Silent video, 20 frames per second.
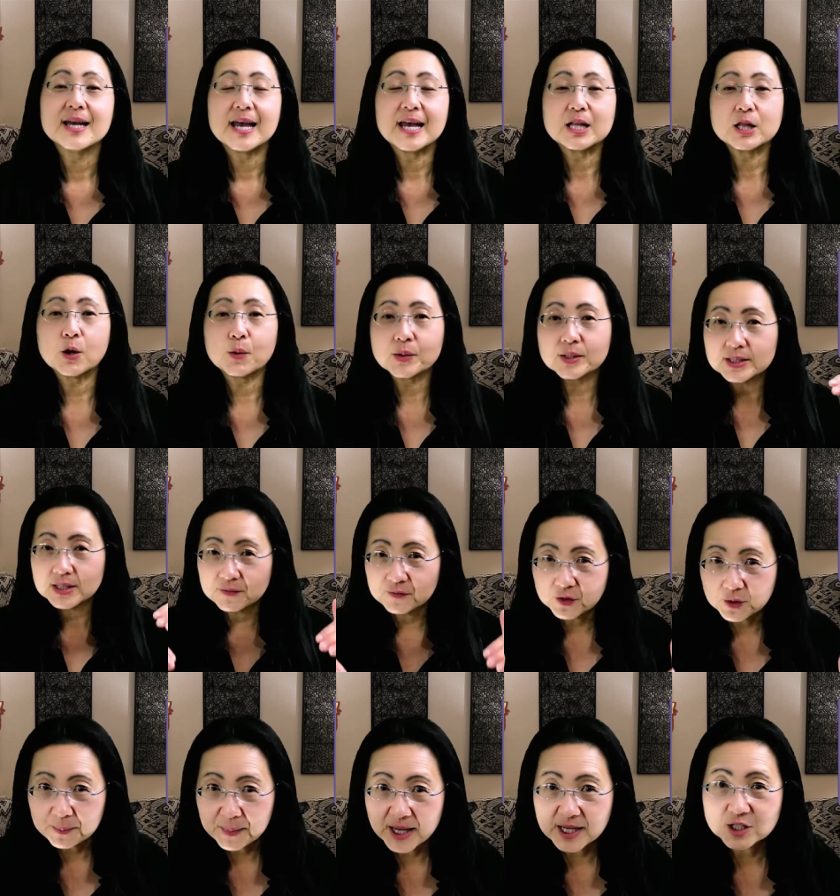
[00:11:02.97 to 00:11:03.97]
it lowers
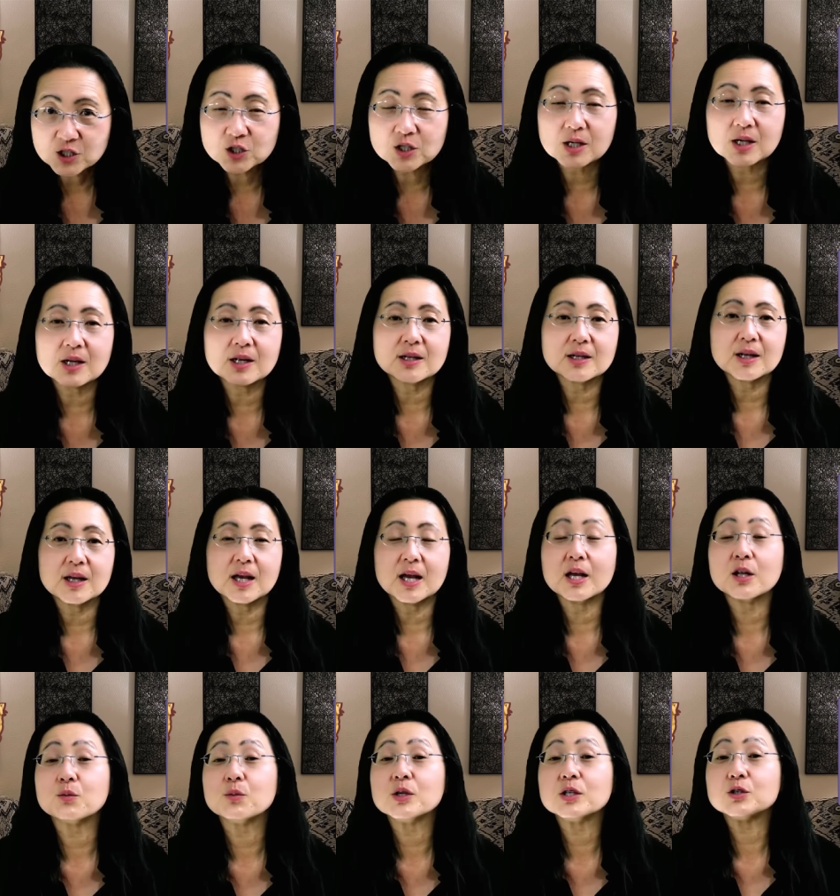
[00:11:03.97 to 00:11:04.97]
inflammation,
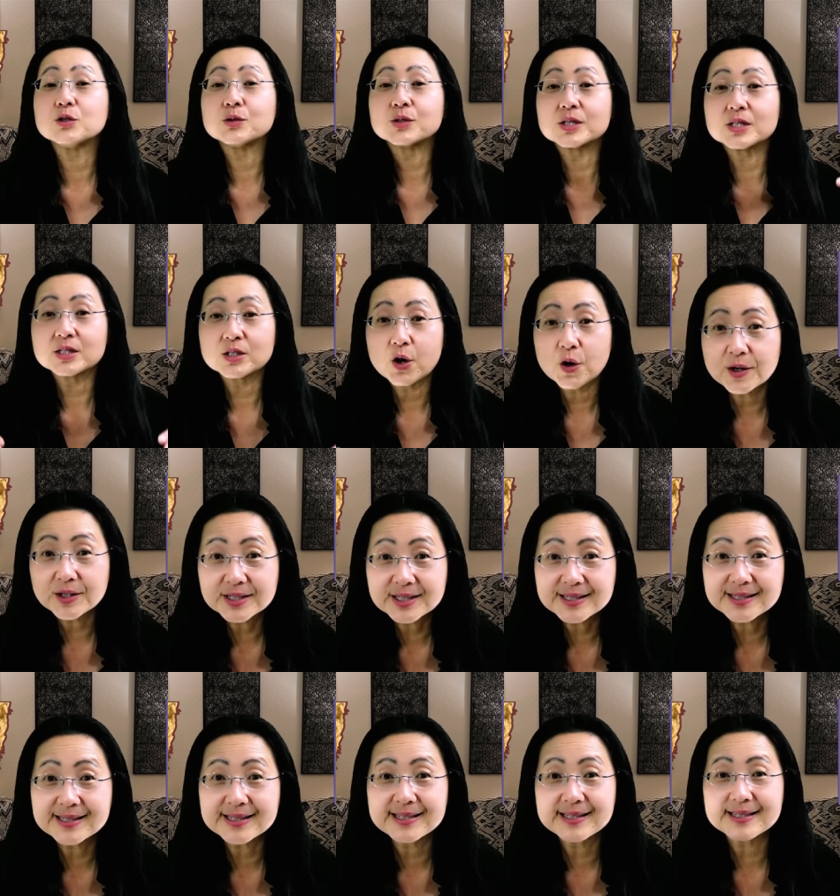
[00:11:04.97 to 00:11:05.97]
it reduces heart
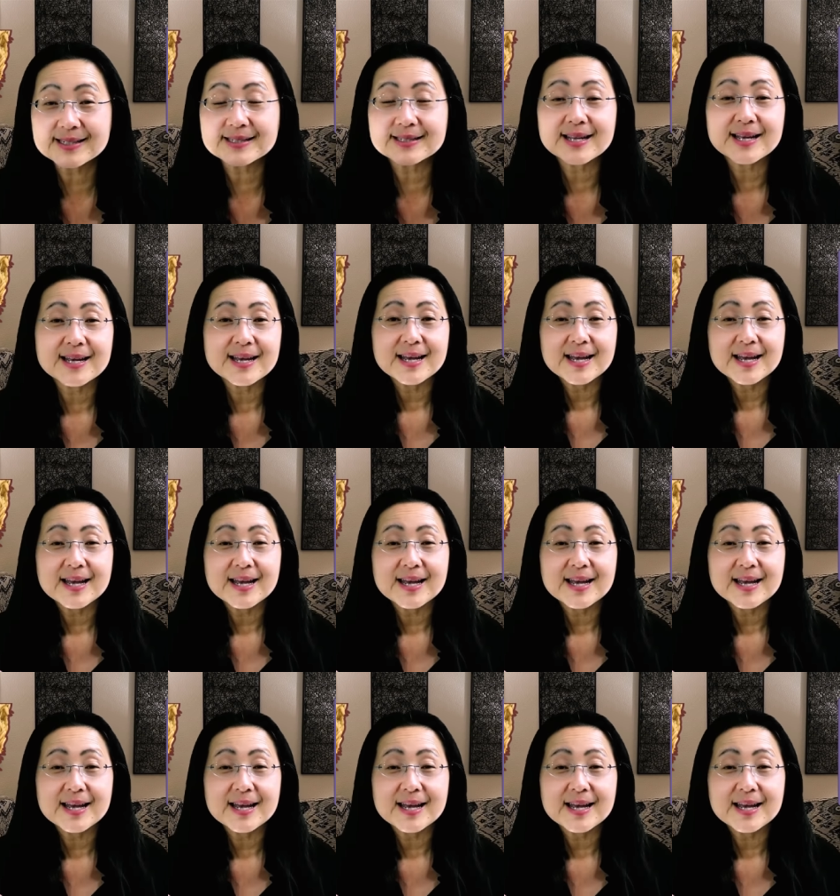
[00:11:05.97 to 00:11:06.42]
disease,